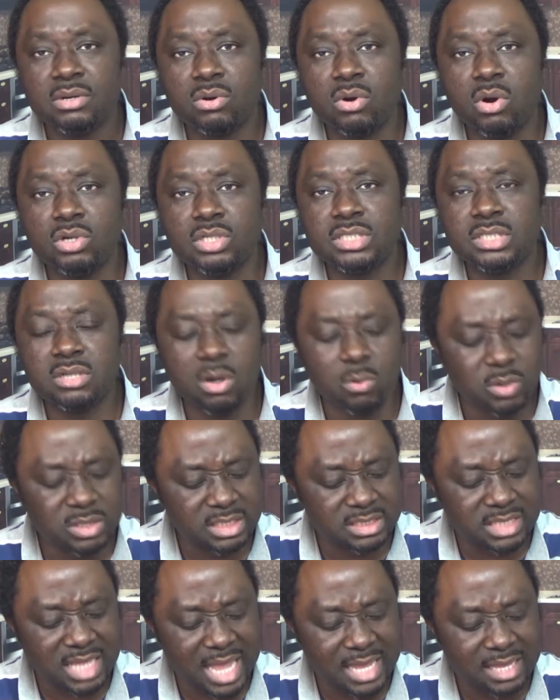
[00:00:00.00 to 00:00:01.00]
glory to God,
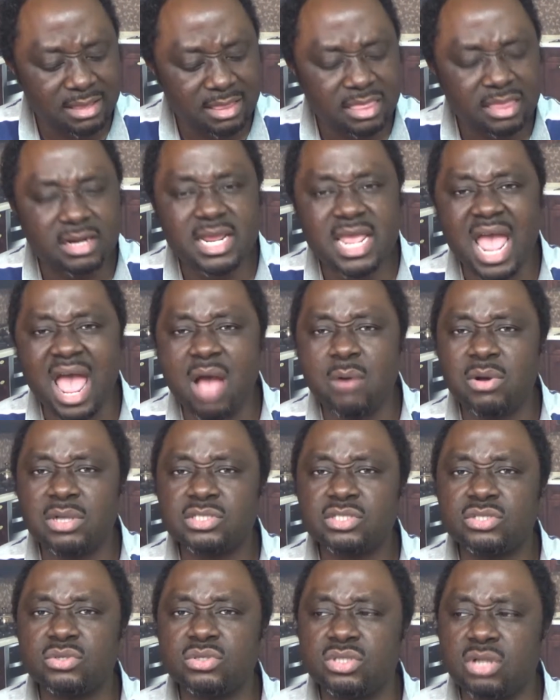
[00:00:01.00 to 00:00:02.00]
which is like 3
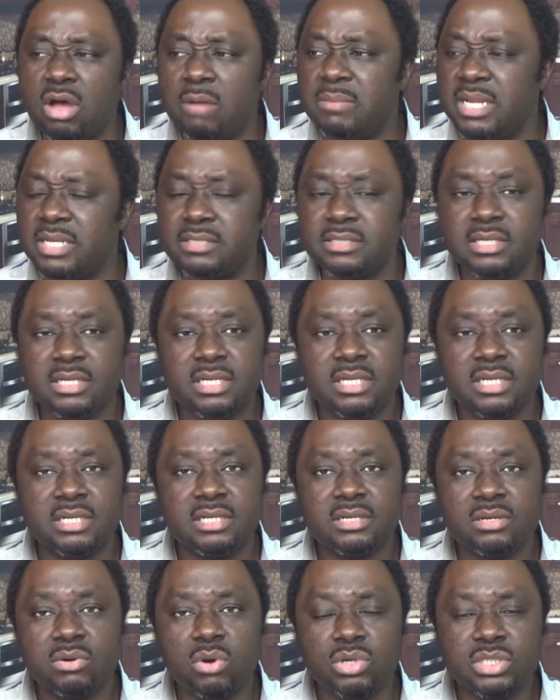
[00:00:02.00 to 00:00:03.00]
hours to Dublin.
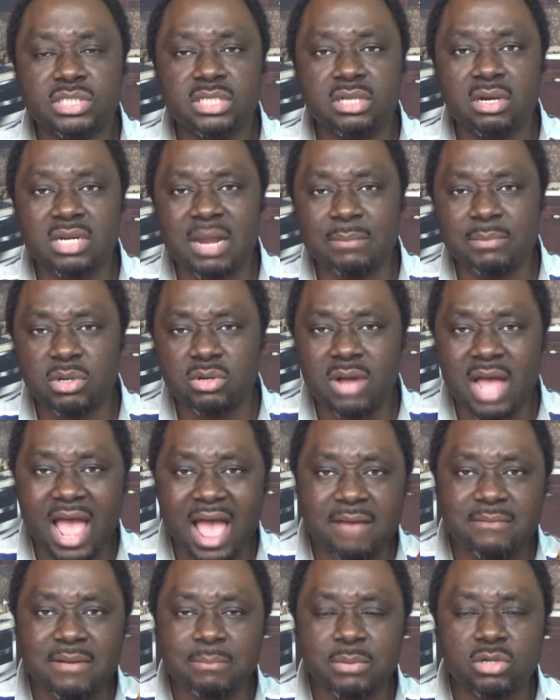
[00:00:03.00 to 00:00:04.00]
Glory to God. I'm
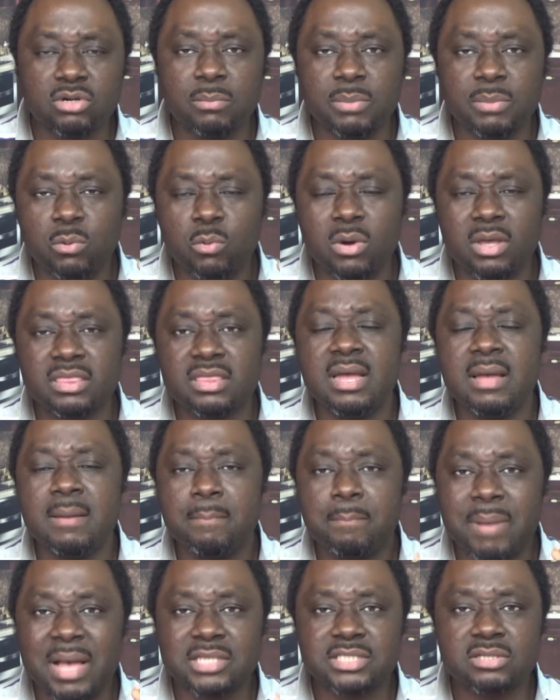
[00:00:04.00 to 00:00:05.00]
going to be with
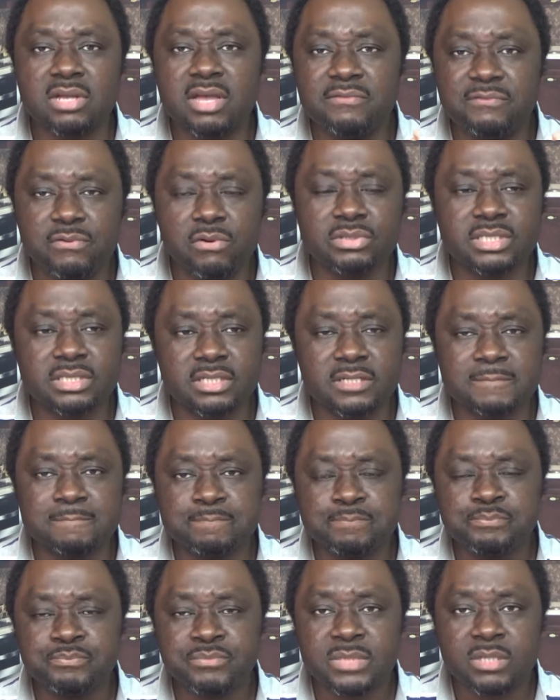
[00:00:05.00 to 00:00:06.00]
Pastor Ifosa.
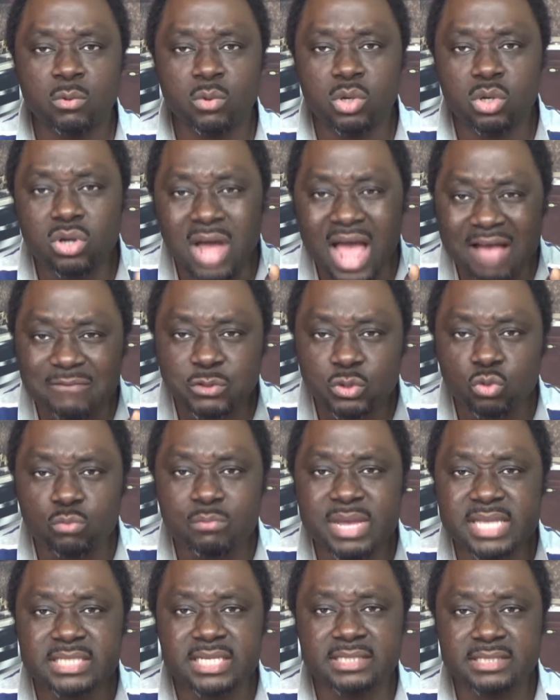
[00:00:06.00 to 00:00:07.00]
We're going to have
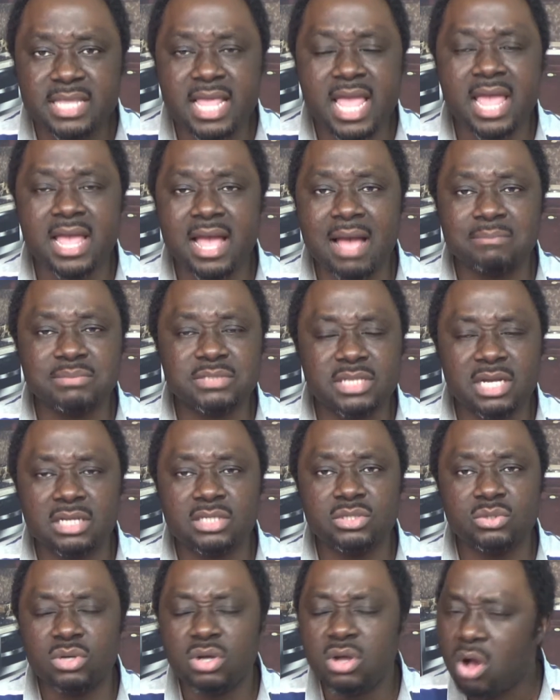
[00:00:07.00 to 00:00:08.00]
2 meetings there. I'm
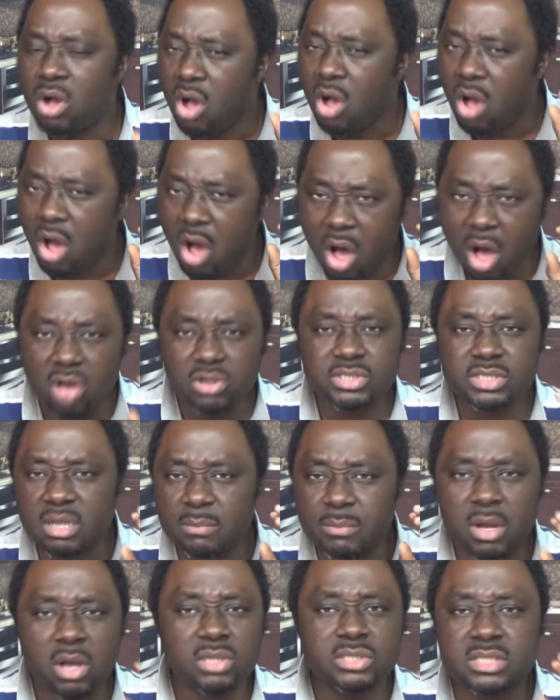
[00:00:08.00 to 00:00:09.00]
telling you,
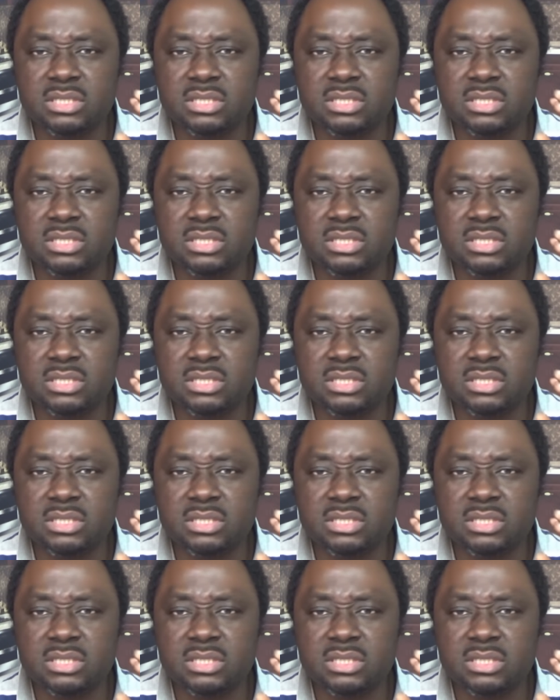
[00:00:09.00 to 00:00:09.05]
awesome